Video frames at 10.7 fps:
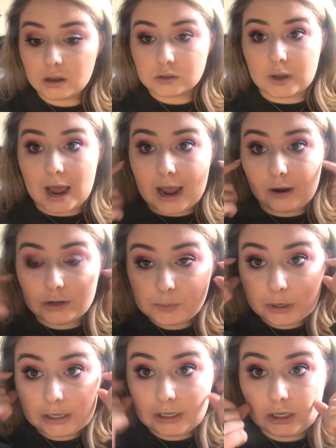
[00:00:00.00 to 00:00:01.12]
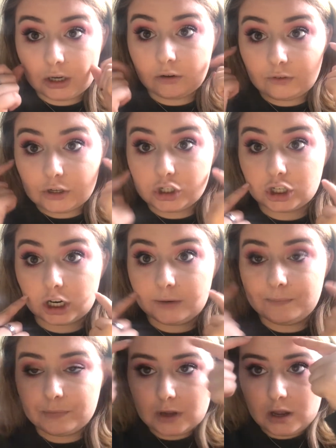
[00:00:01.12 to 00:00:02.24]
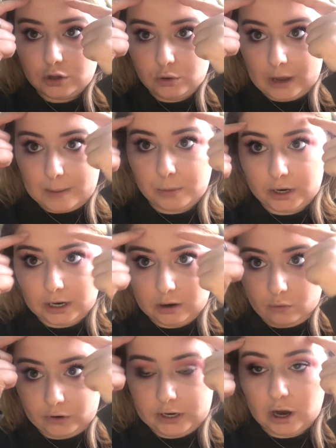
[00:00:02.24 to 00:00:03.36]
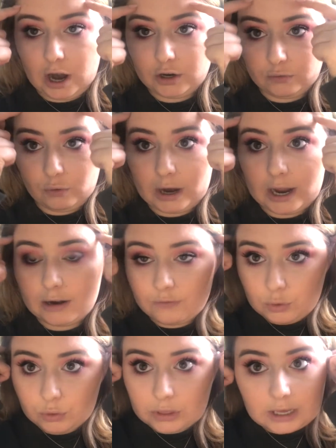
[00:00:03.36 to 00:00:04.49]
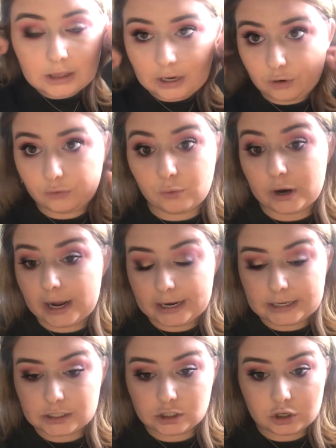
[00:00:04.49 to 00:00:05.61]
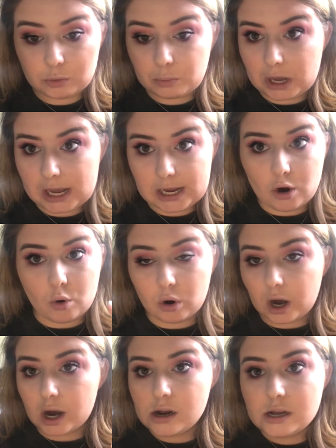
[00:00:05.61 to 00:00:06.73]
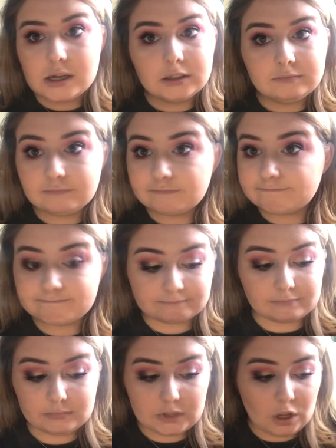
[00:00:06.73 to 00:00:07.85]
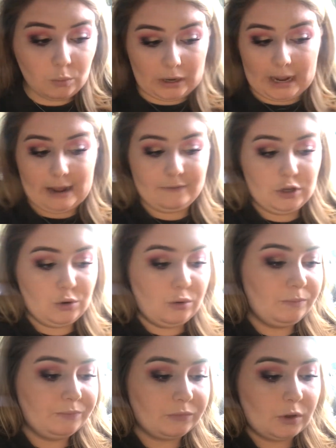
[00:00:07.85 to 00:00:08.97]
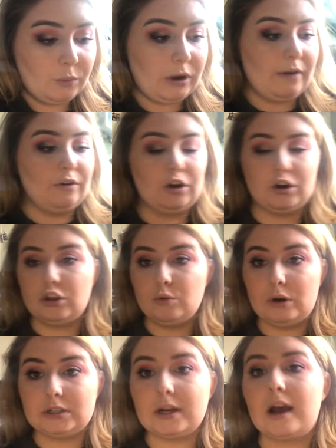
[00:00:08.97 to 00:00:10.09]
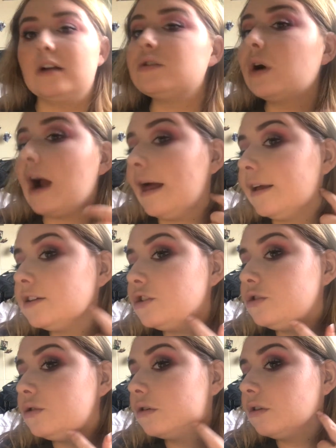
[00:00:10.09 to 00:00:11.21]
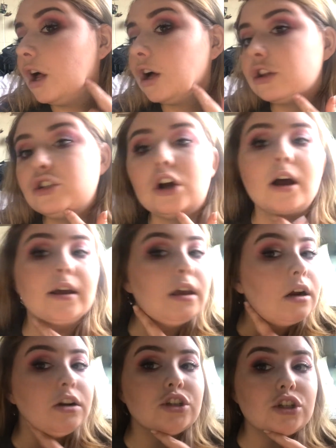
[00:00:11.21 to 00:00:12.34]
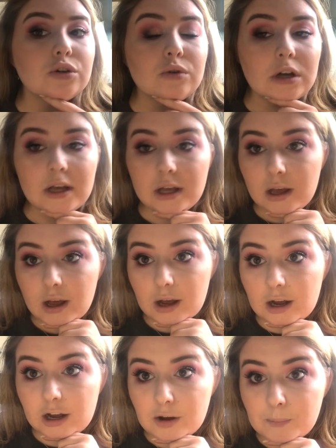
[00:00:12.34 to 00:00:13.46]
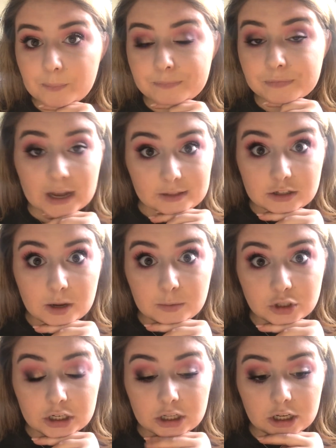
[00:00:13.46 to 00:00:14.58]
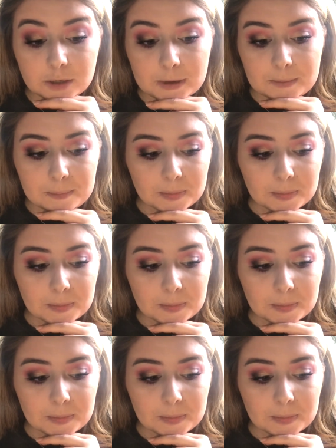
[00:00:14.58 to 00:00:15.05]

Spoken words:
So yeah, I always put it here for sure. You can put it over here on your forehead if you think that your forehead is too big or what have you, whatever you want to contour. I like to do it along the jaw here too. Have the double chin a little bit.